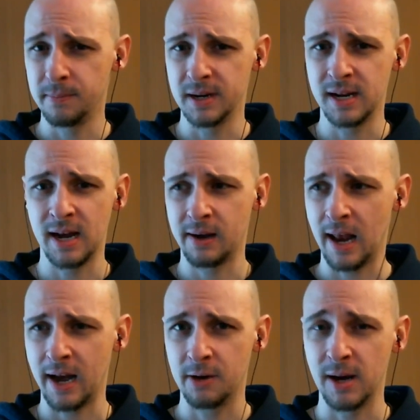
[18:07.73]
but at
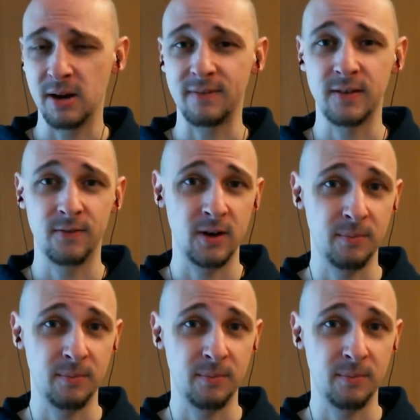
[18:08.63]
any rate, you have to have a very